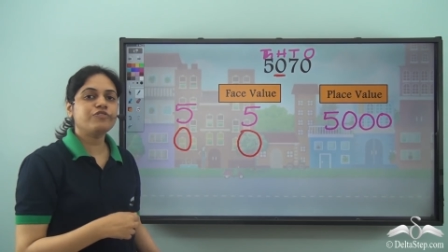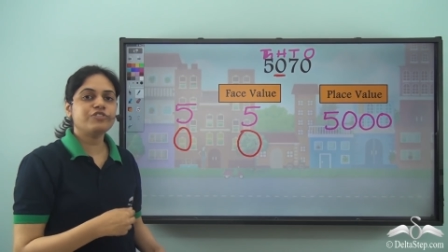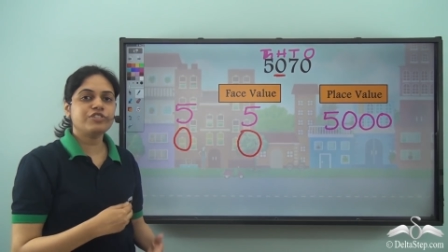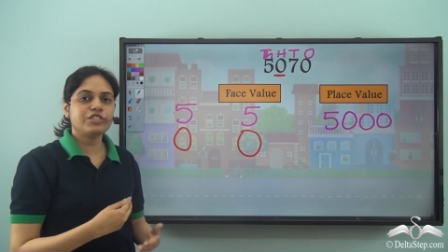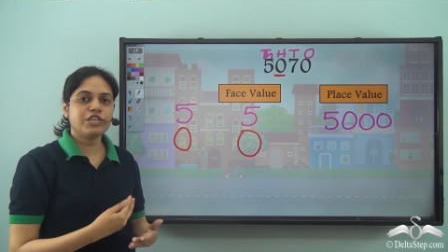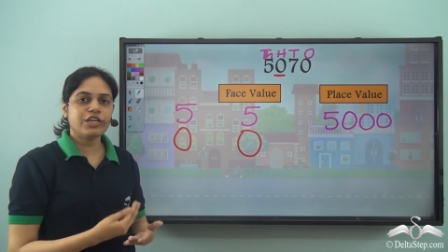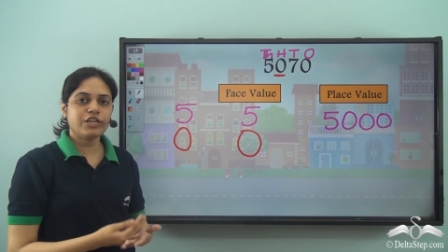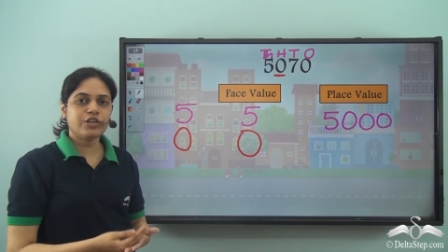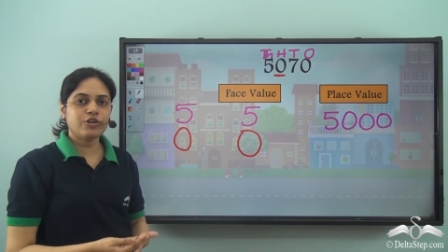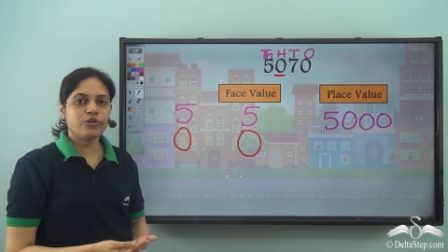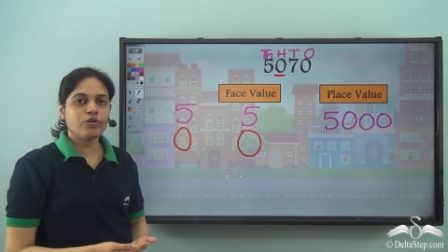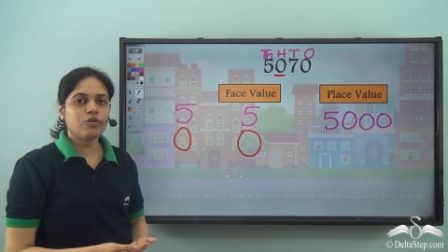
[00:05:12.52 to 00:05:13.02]
of
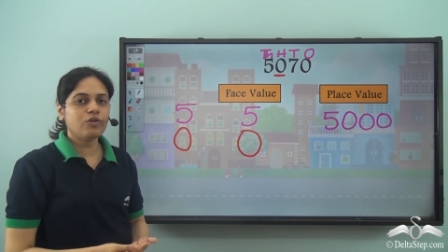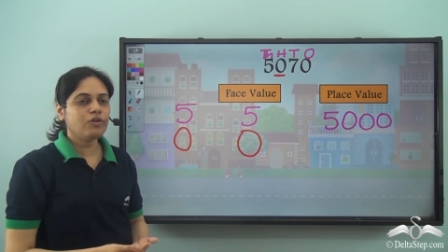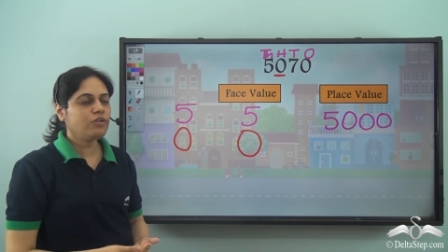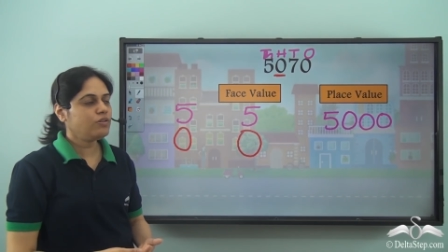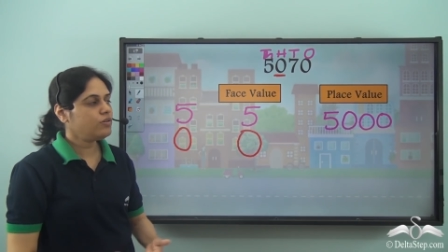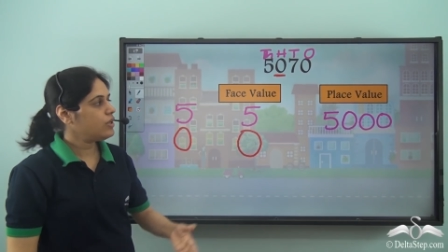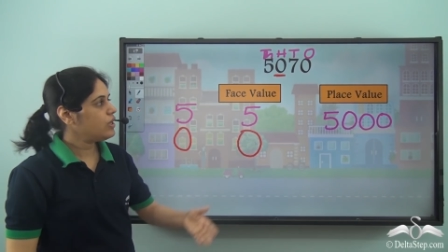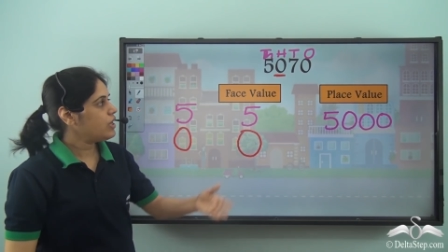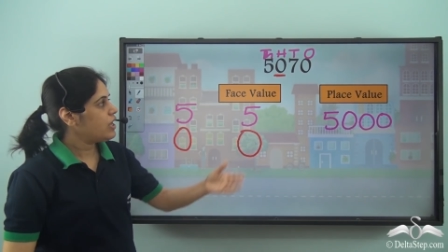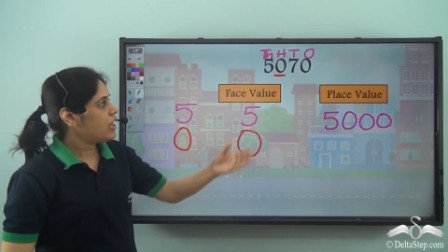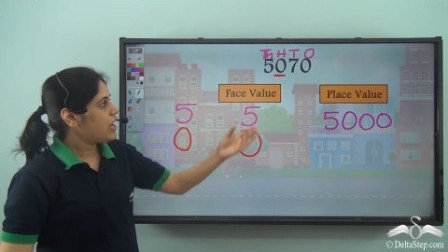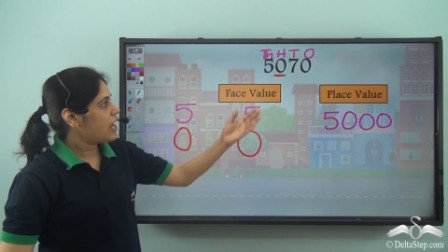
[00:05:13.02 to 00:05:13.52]
0
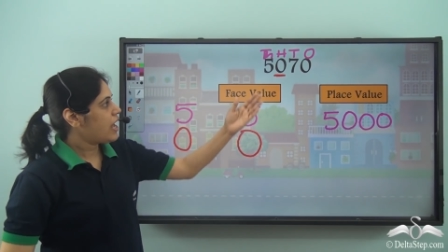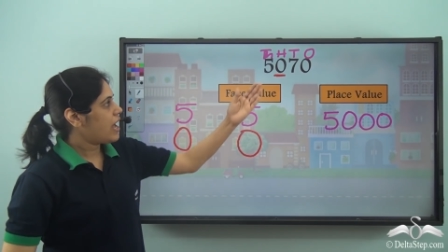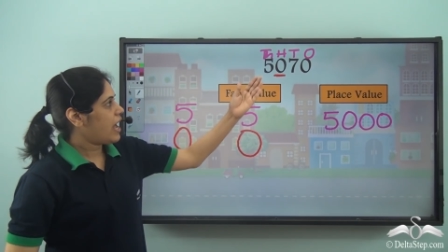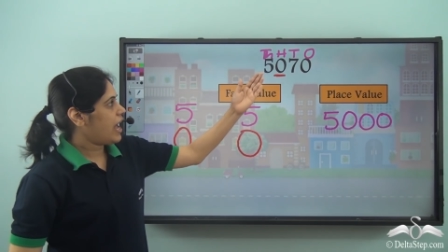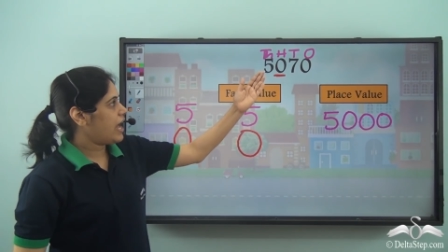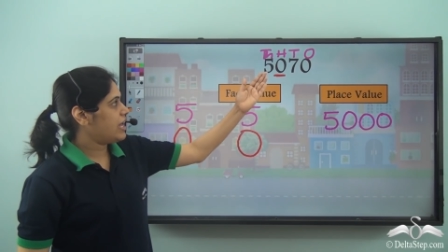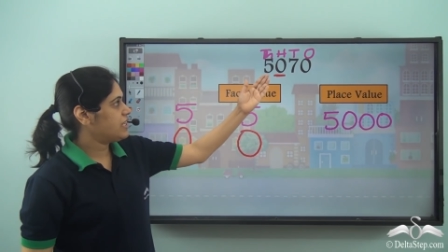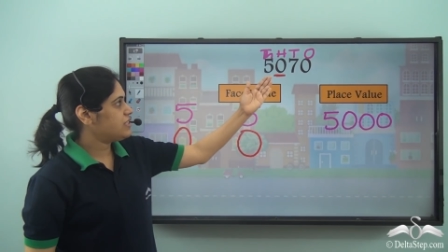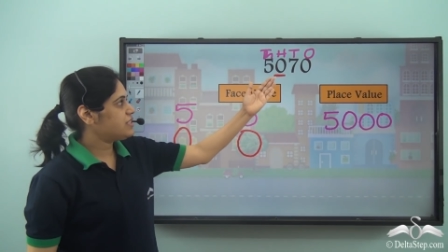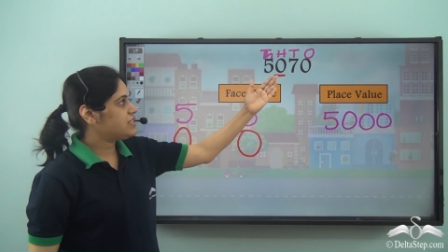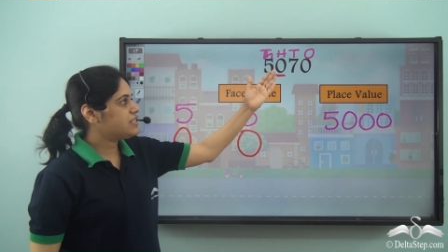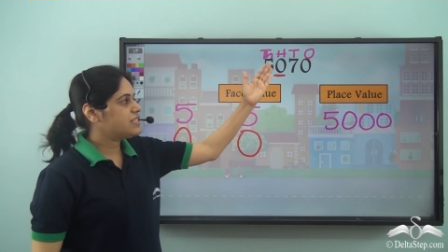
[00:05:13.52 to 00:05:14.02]

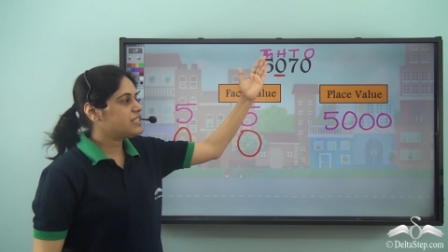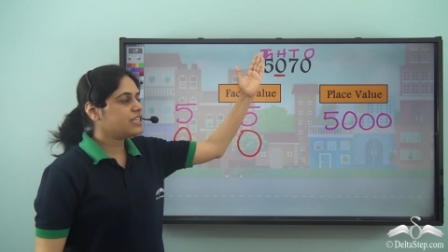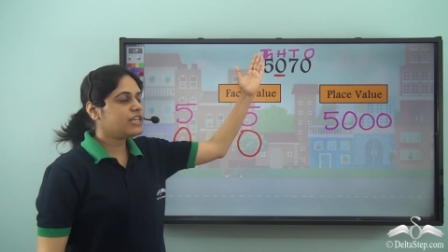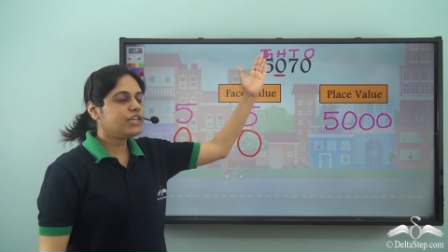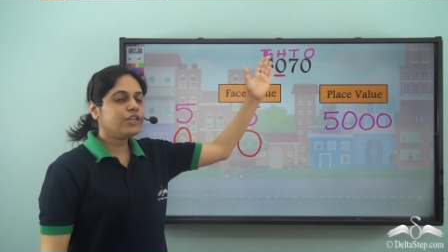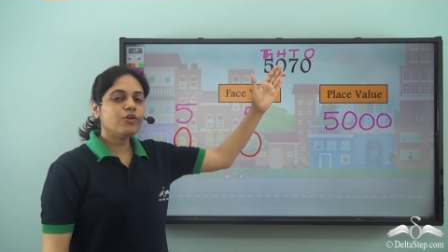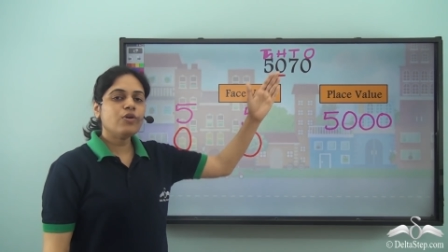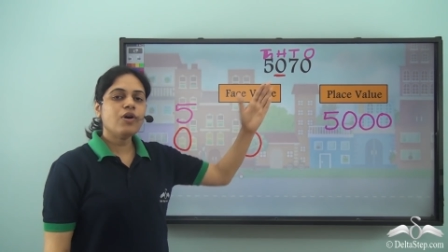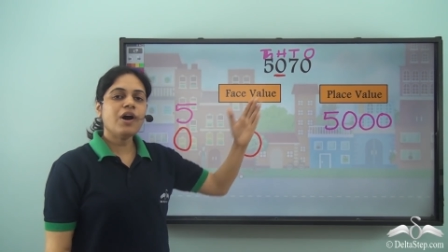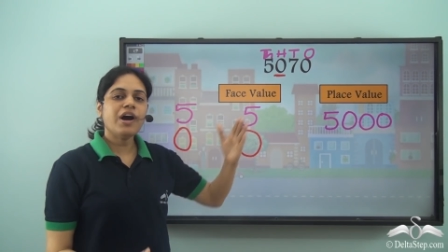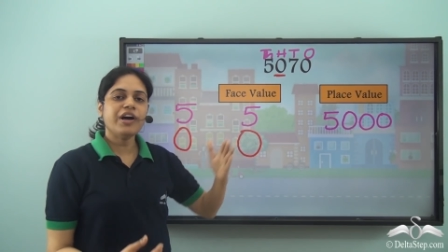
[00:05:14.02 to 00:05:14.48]
and 0